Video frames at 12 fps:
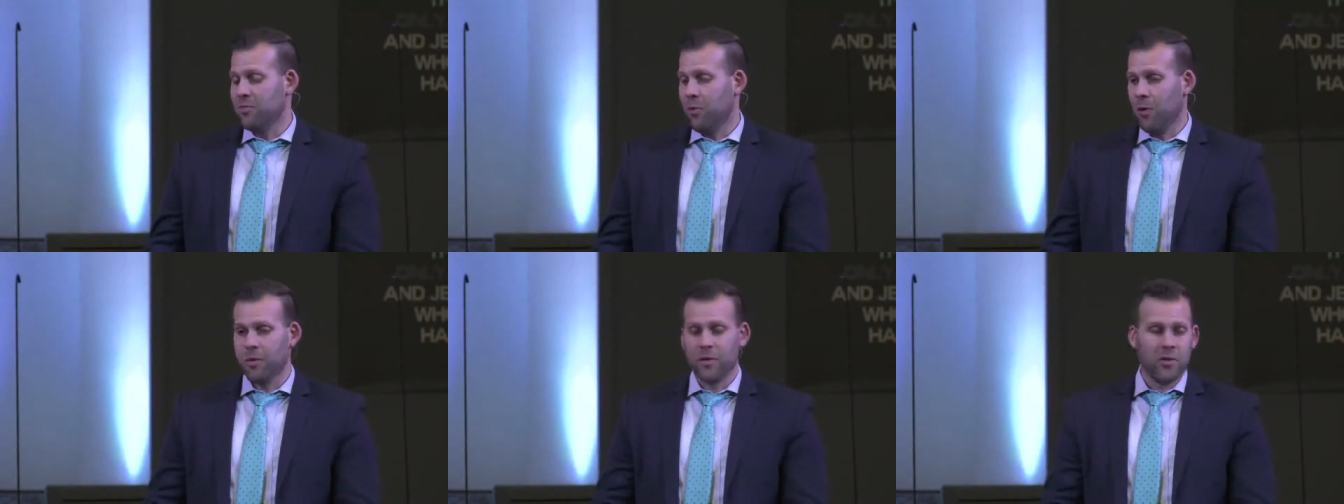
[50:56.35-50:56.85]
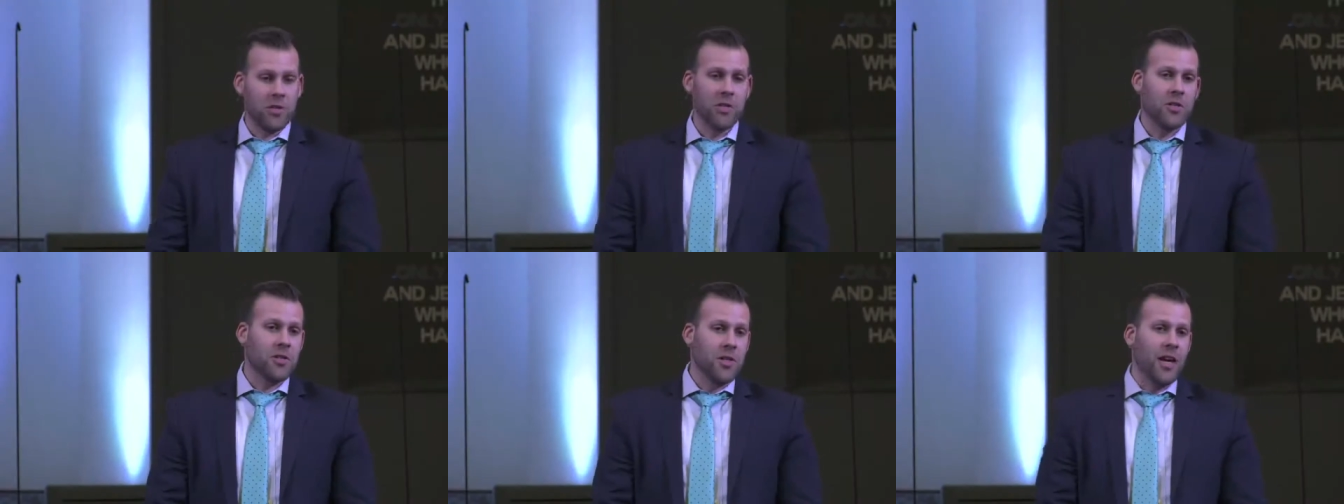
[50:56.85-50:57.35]
more than
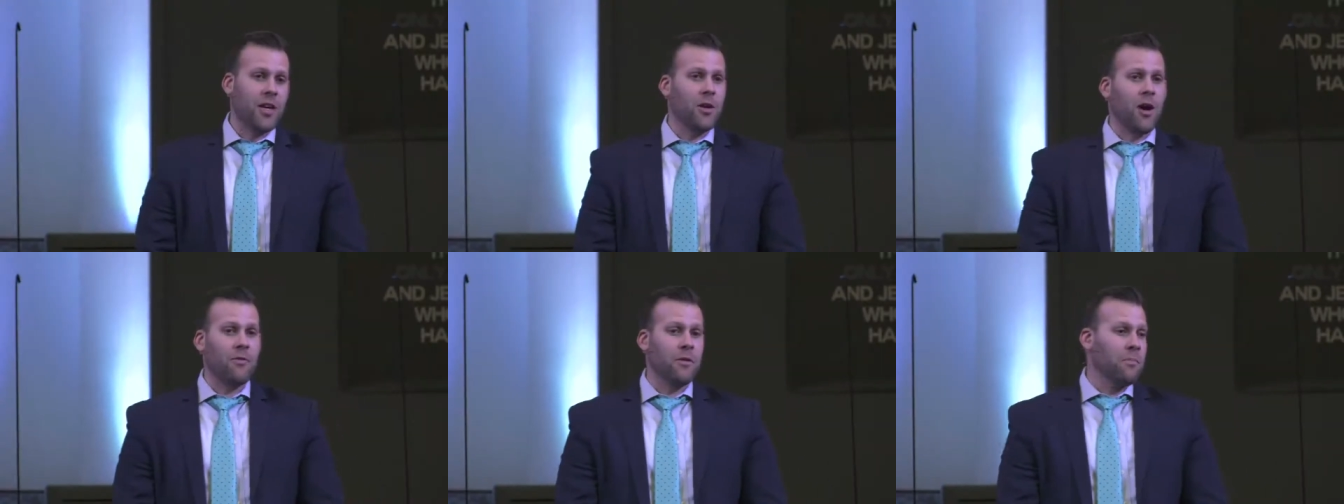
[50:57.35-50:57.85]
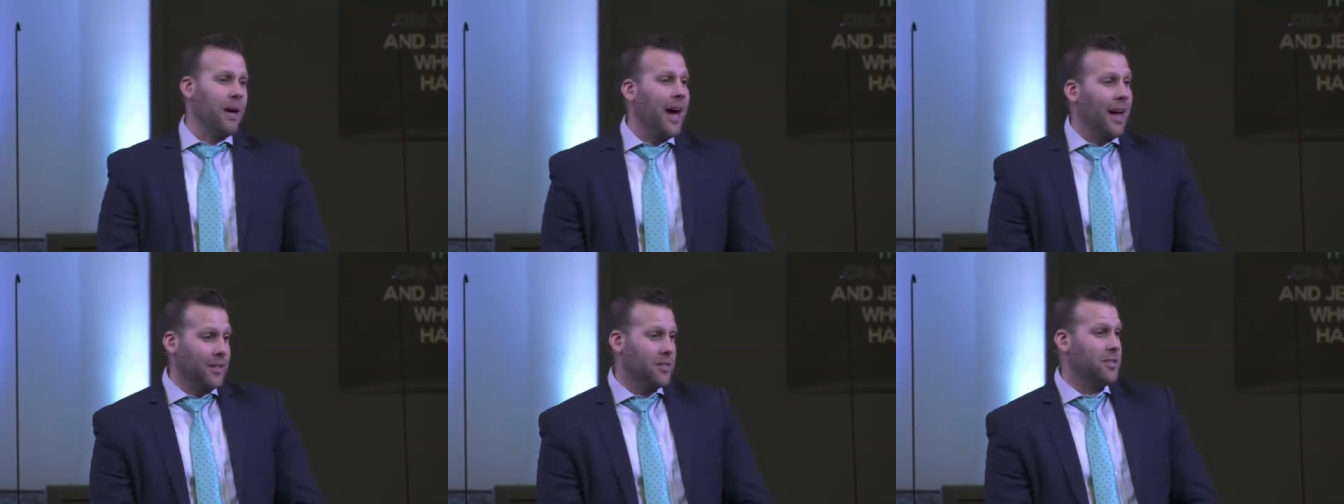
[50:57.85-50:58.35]
just checking off a
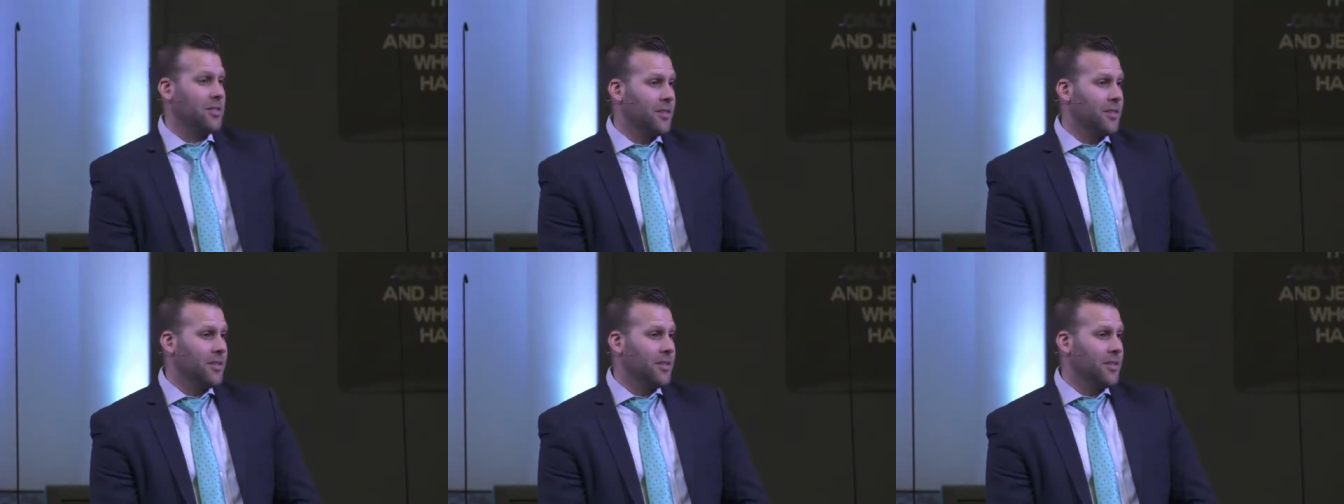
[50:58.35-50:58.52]
box.